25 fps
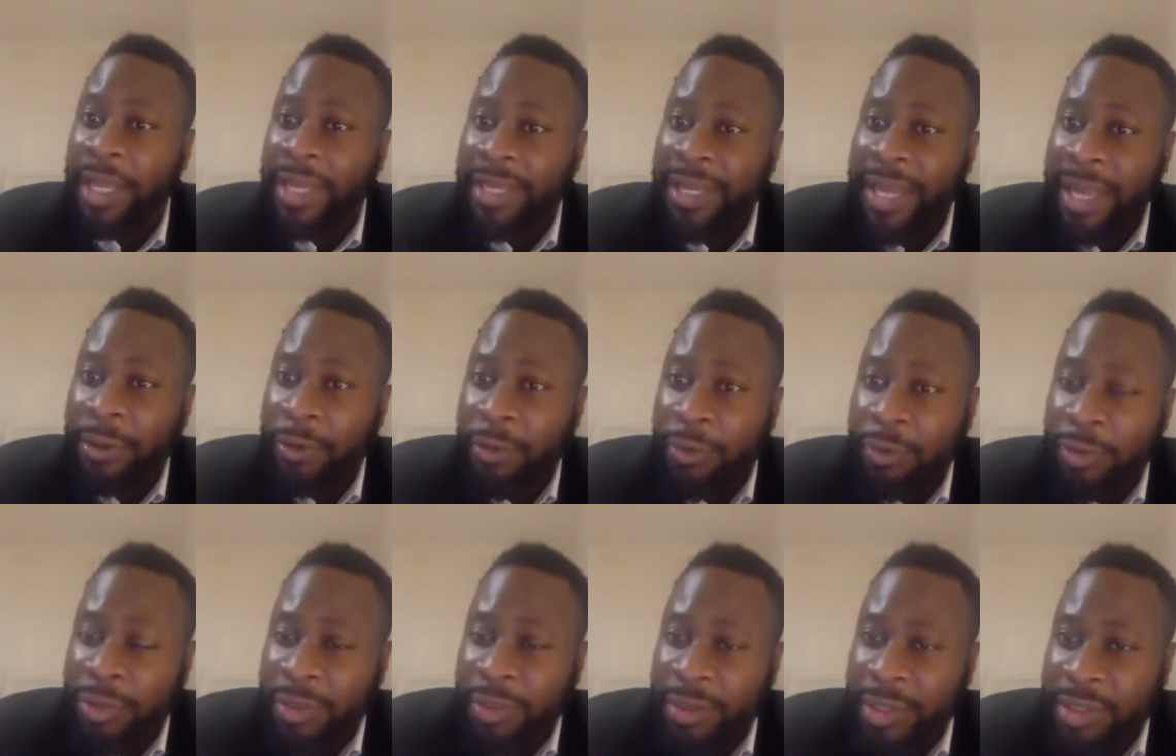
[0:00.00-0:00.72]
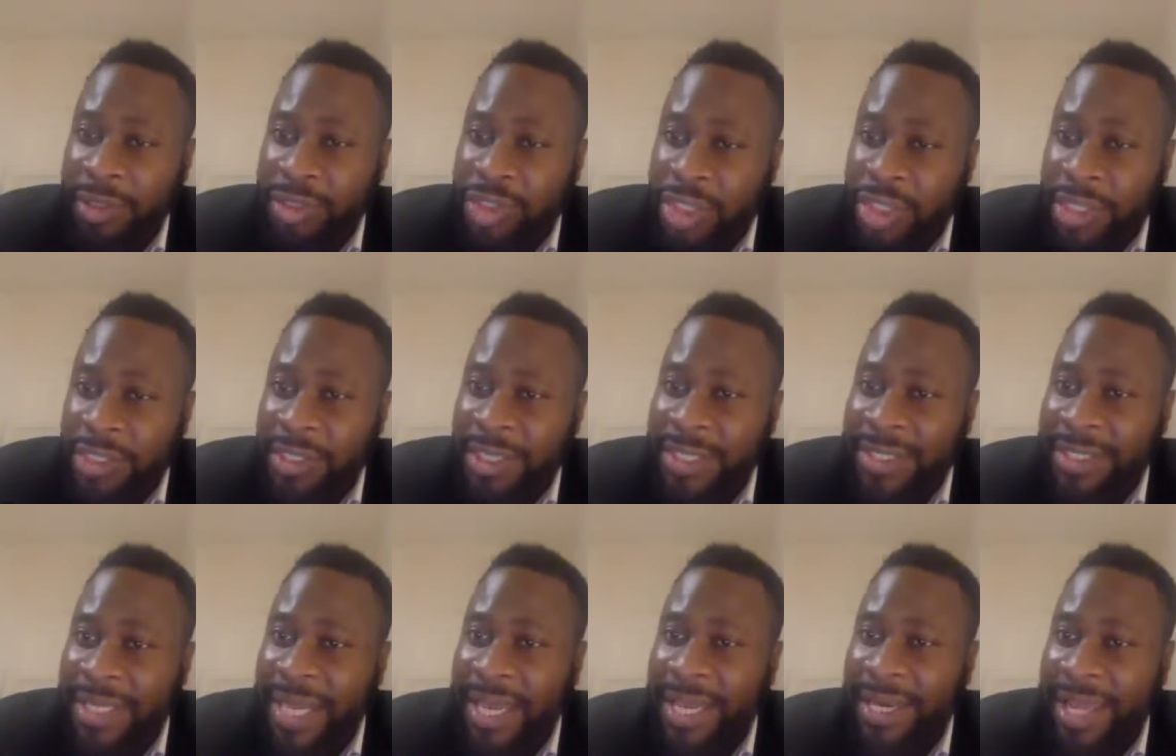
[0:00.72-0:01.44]
Now,
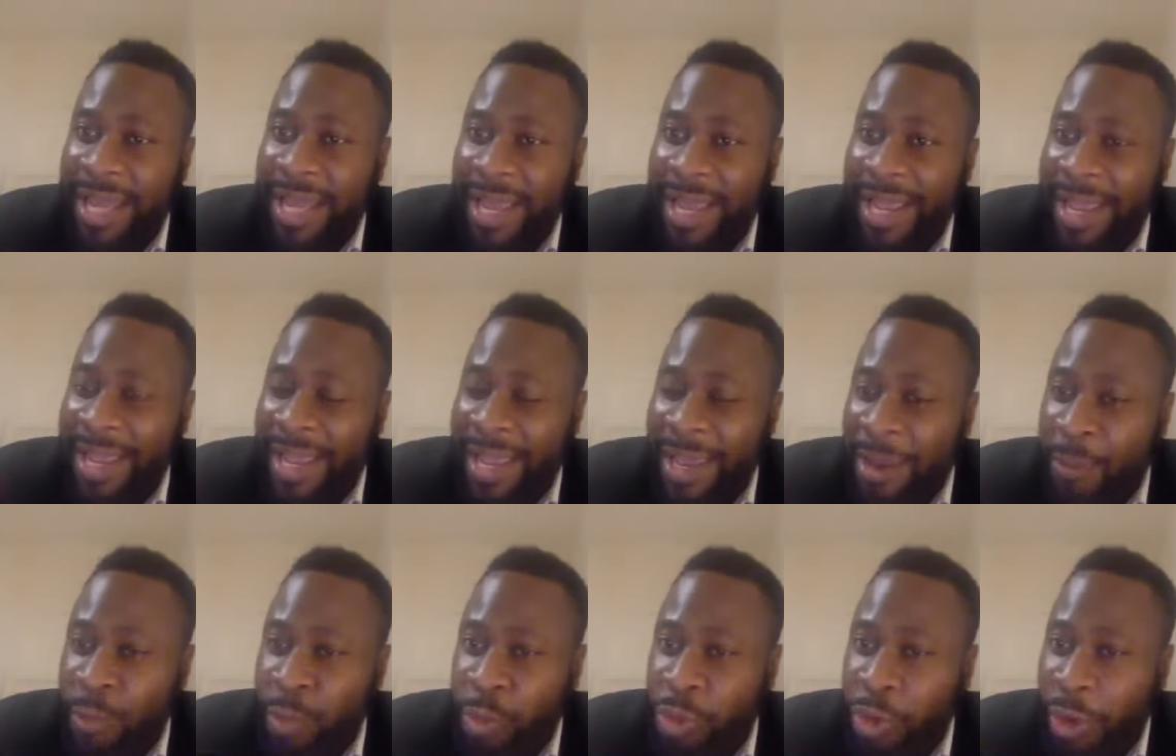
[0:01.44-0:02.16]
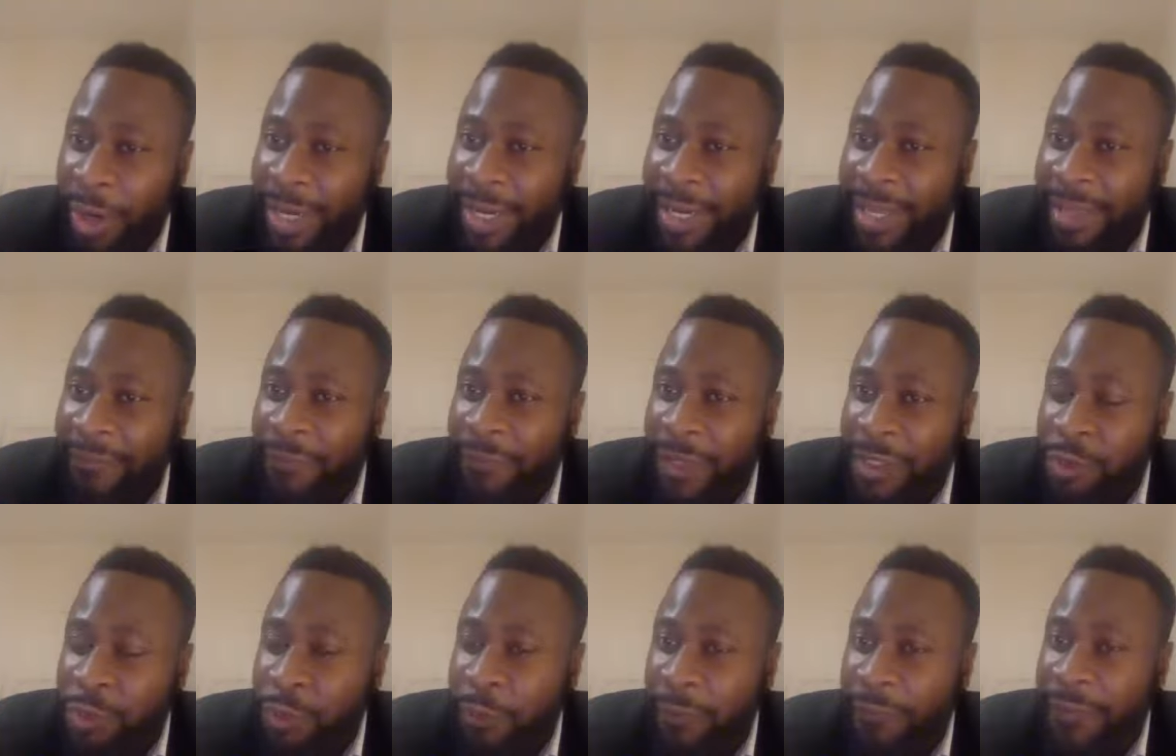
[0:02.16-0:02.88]
Jesus said, He will not leave
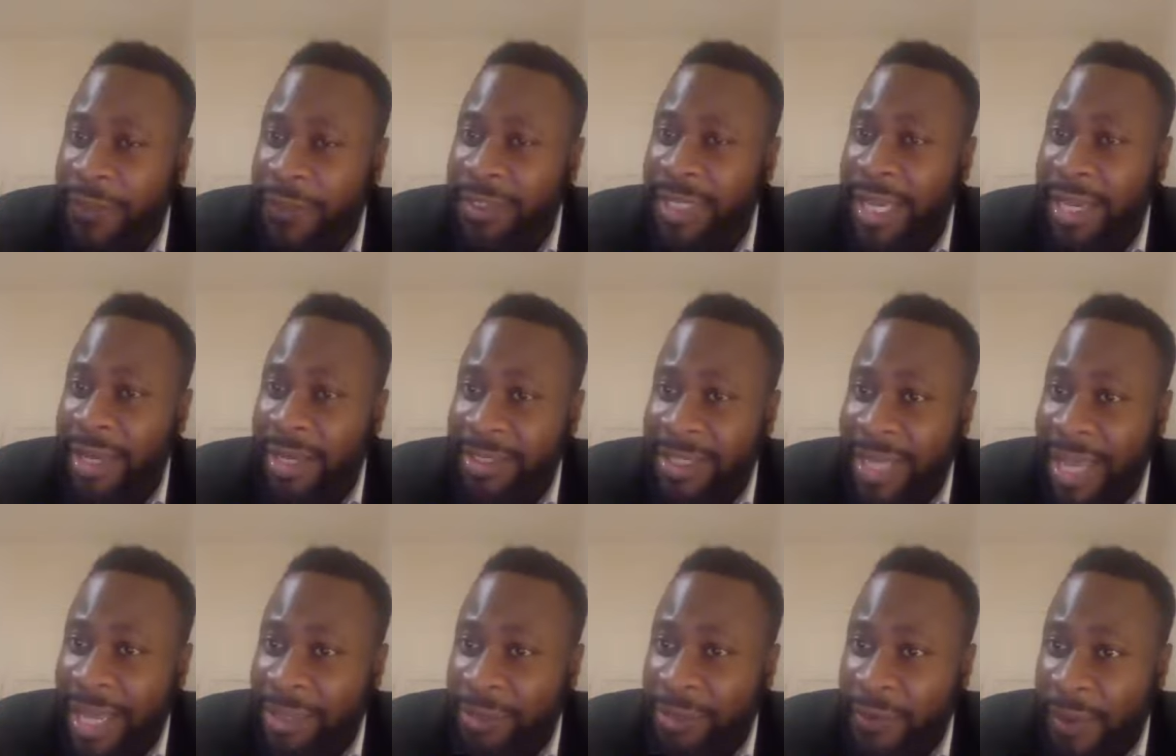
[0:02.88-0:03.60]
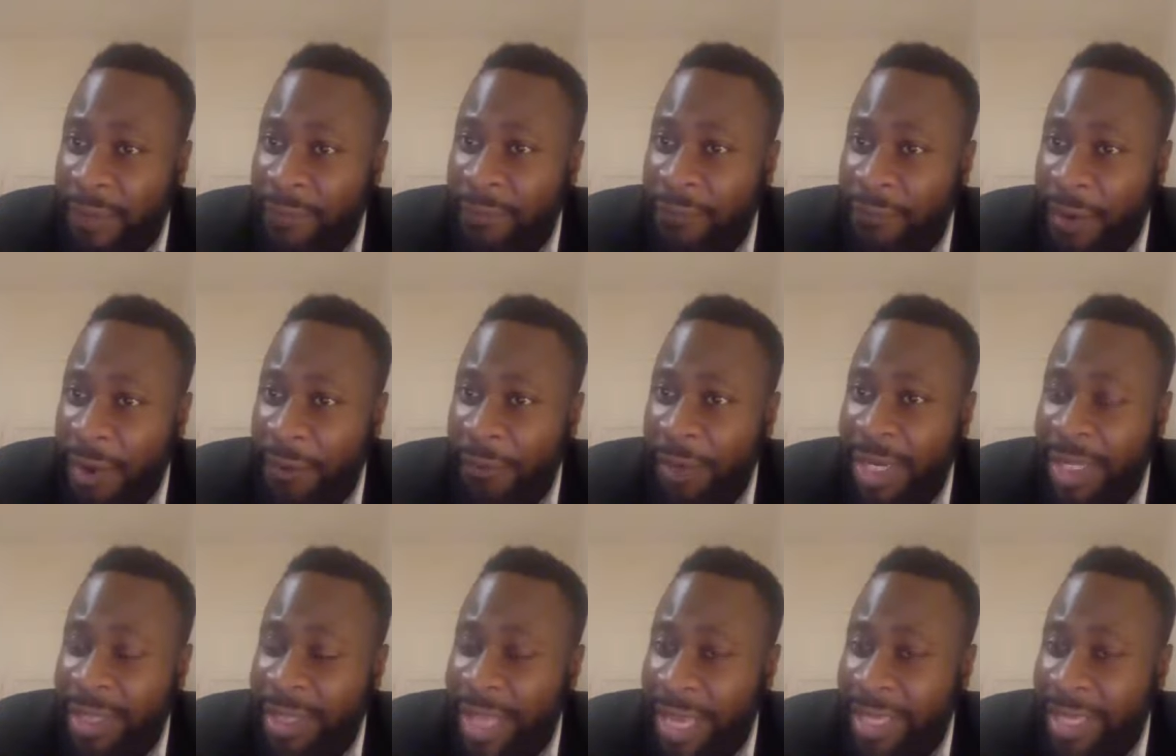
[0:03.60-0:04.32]
us nor forsake us. And, and
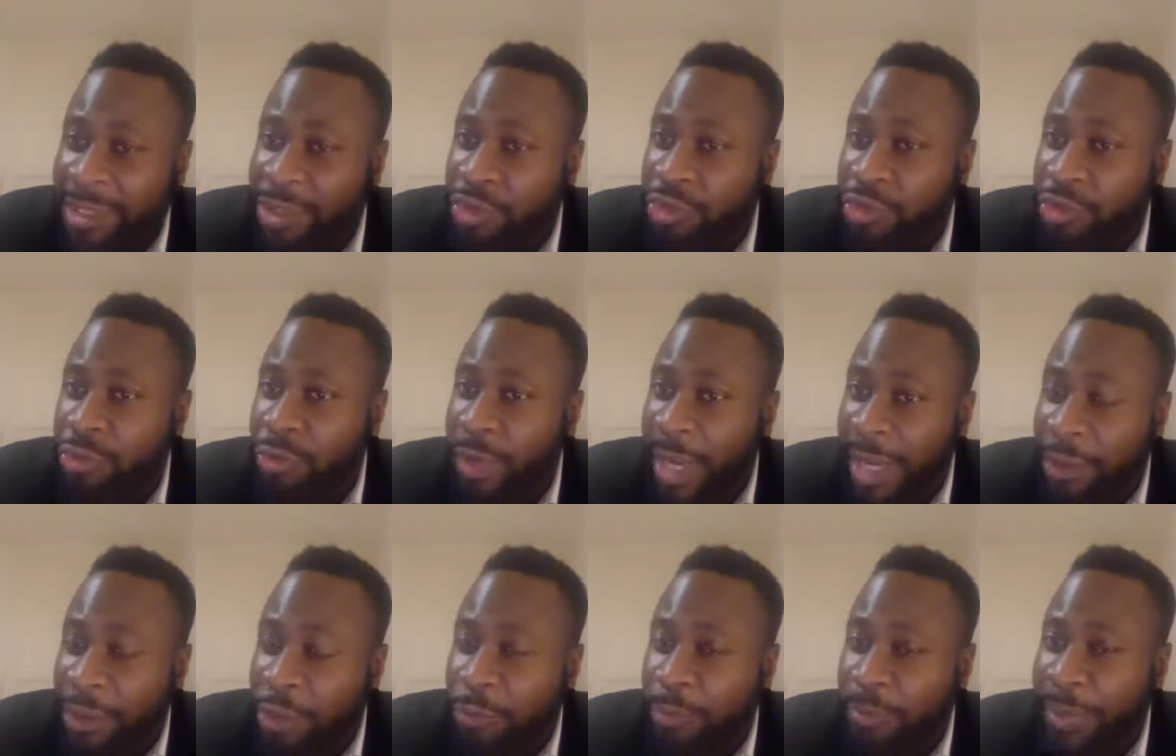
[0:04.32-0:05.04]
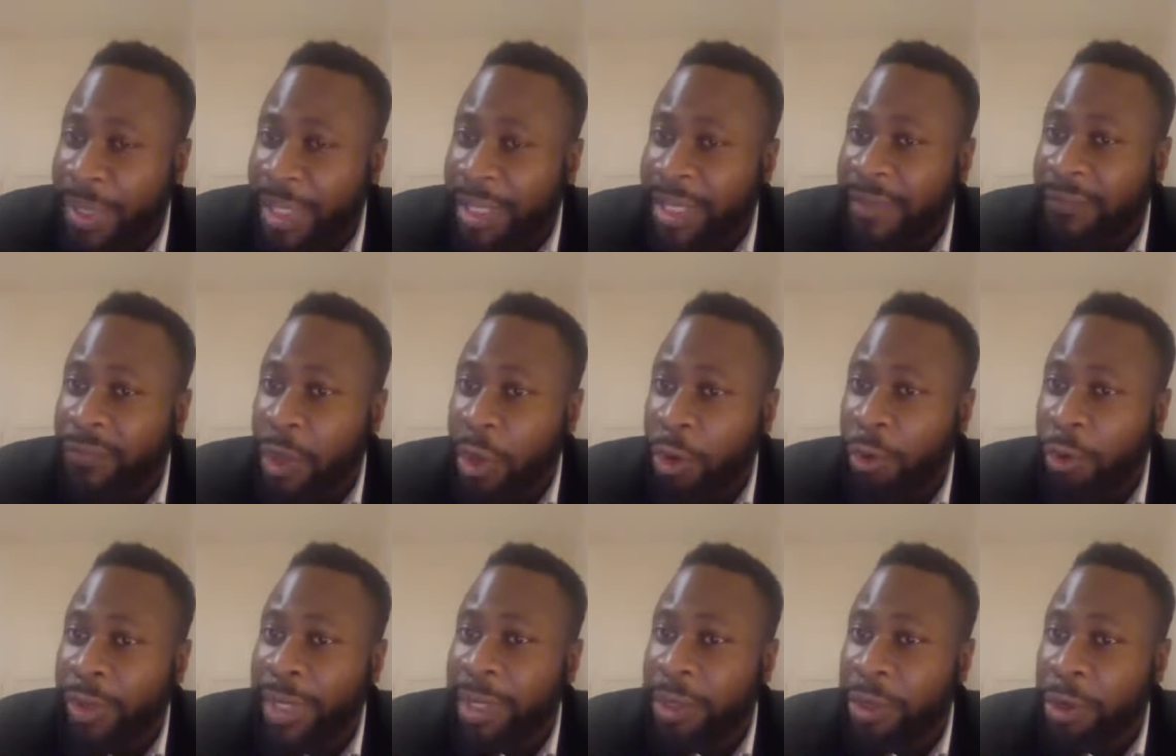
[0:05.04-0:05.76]
verily, that is true. I don't believe the
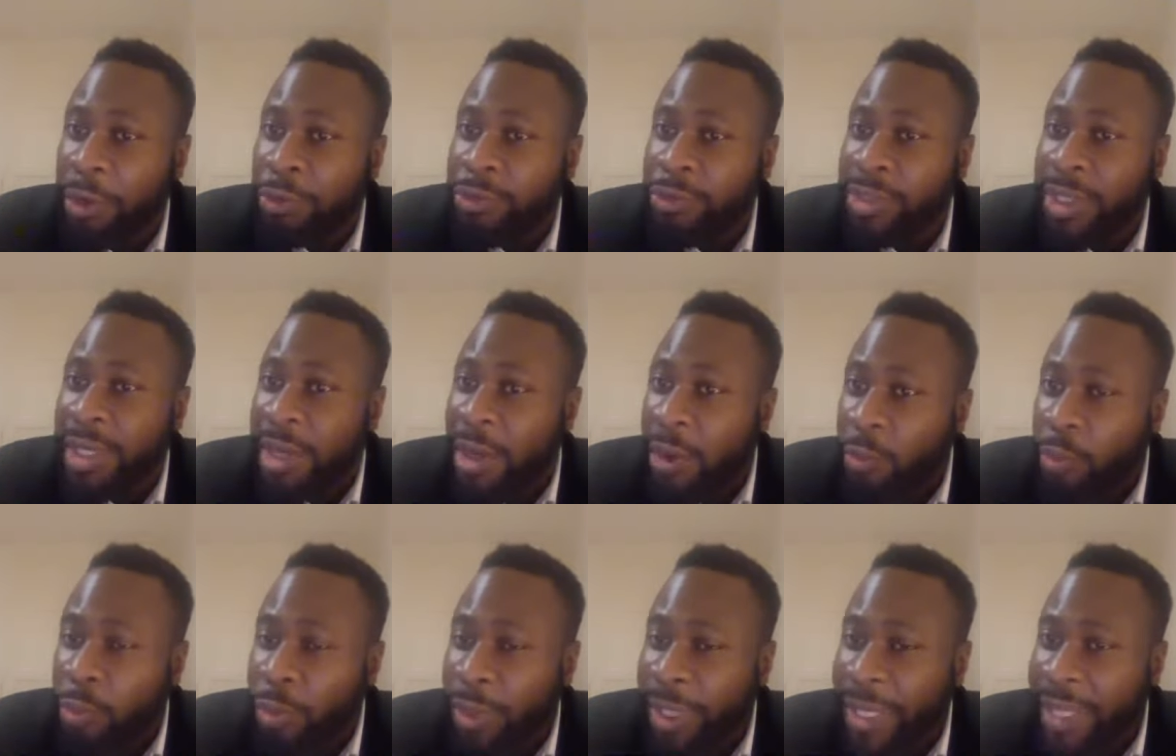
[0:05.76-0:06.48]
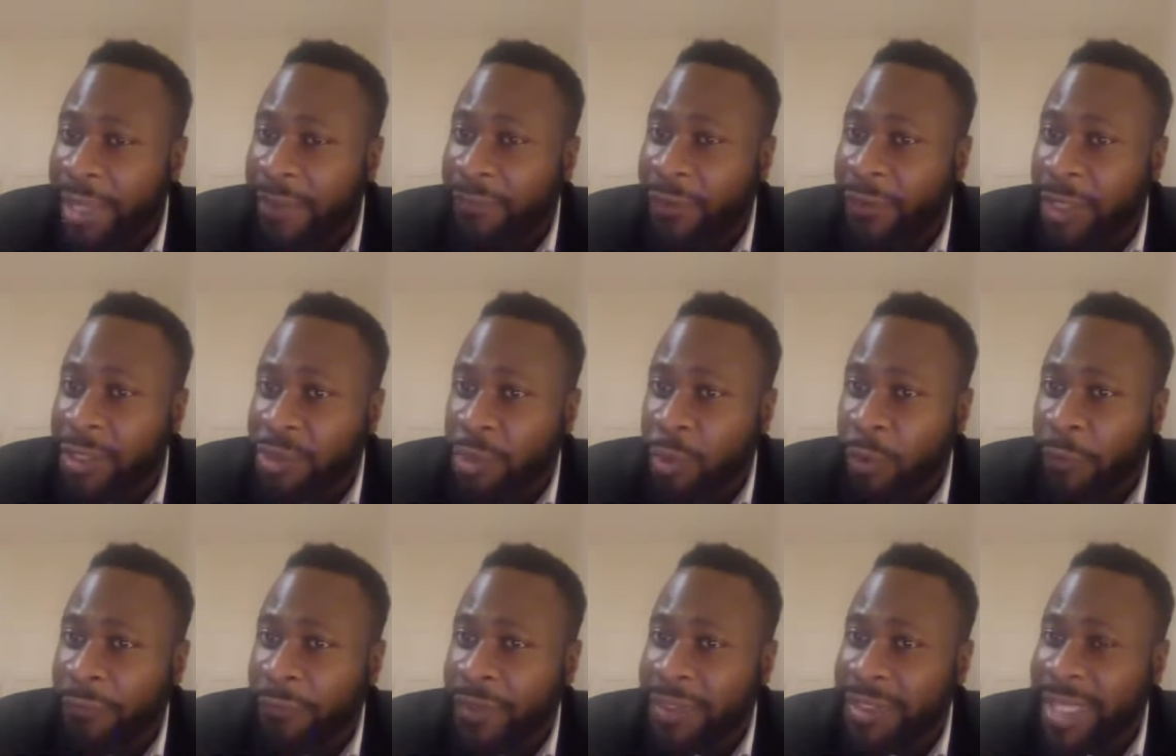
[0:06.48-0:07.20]
Holy Ghost will leave us
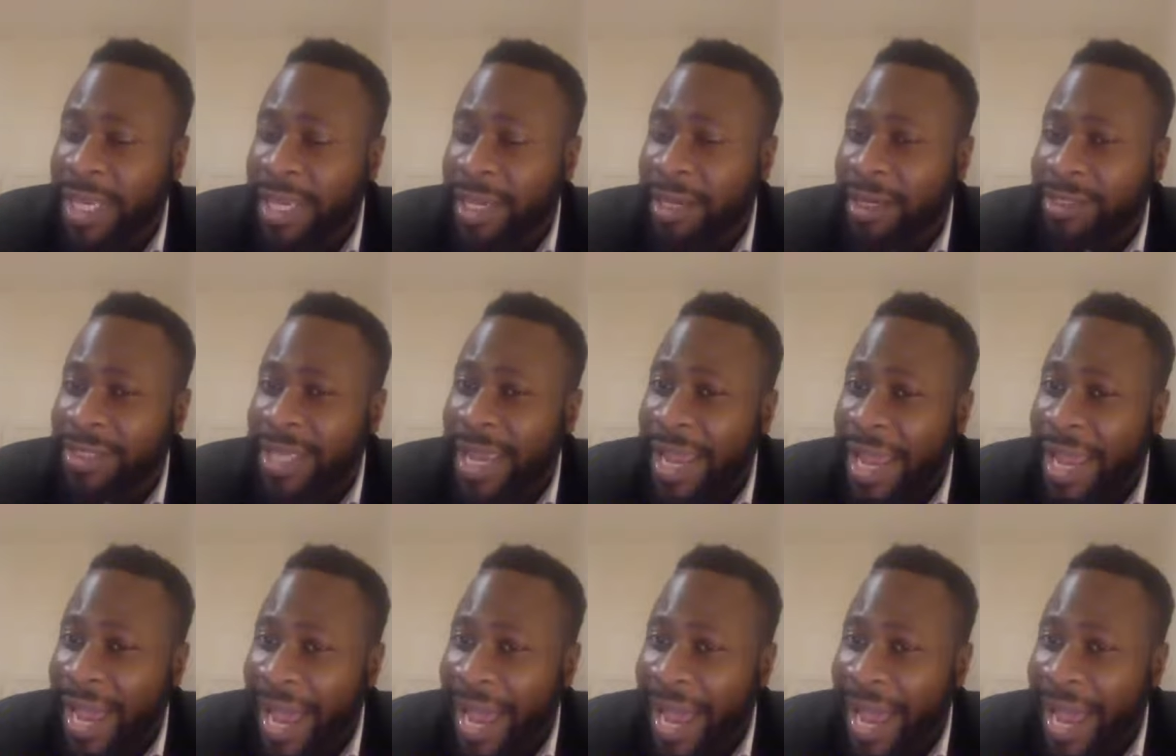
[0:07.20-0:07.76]
or forsake us.